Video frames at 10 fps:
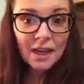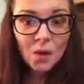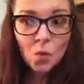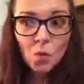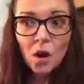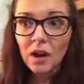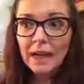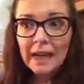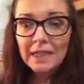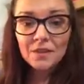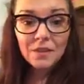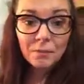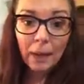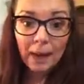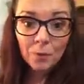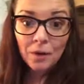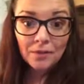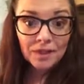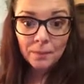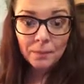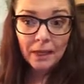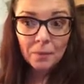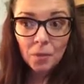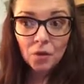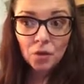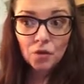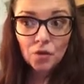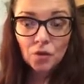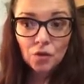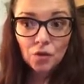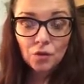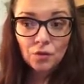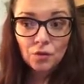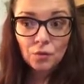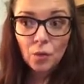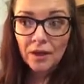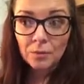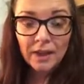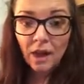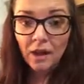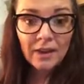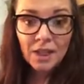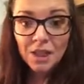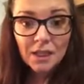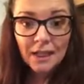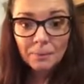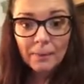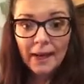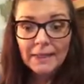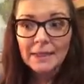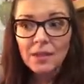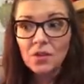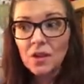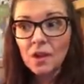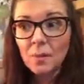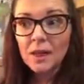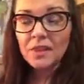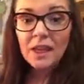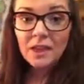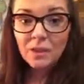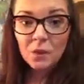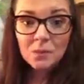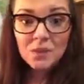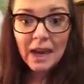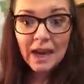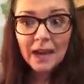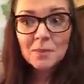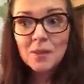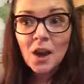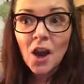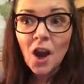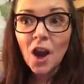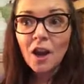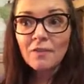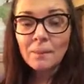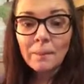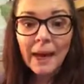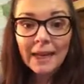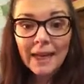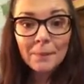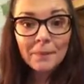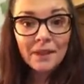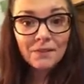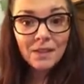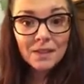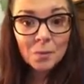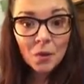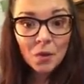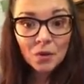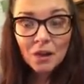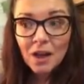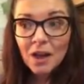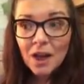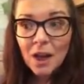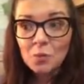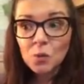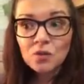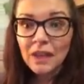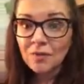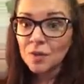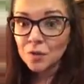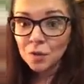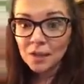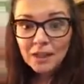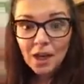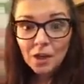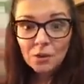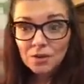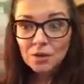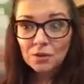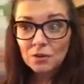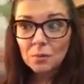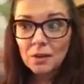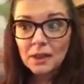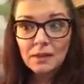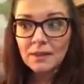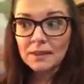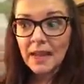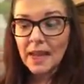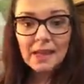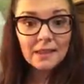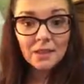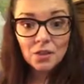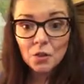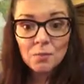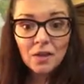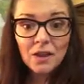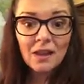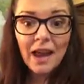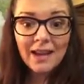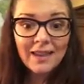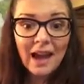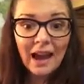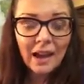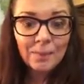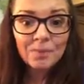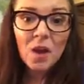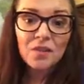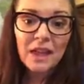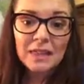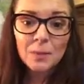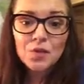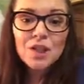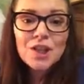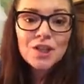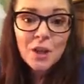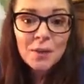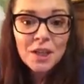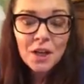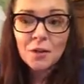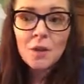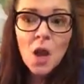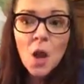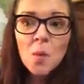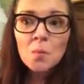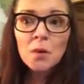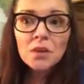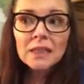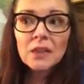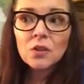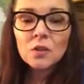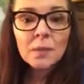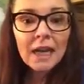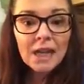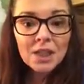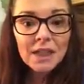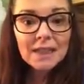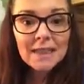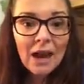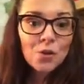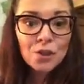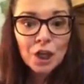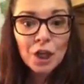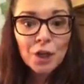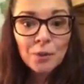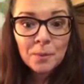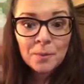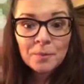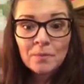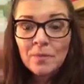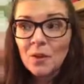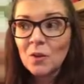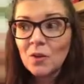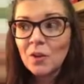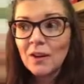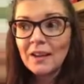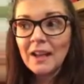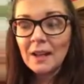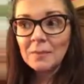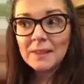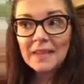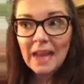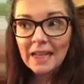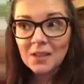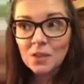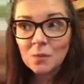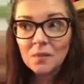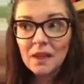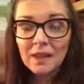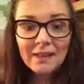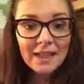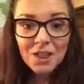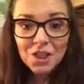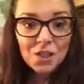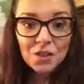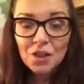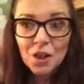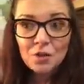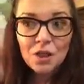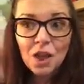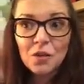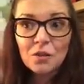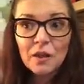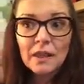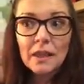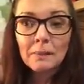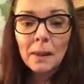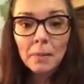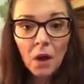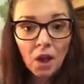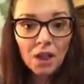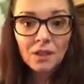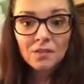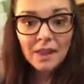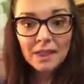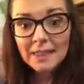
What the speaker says: what kind of impact we're having on people or whether we are actually impacting on them. And I think sometimes our impact can be invisible and we'll never truly know until somebody says something like that. Oh, thanks, Patricia, so are you. But until somebody actually tells you or says something, then you just don't know. So I think my point of this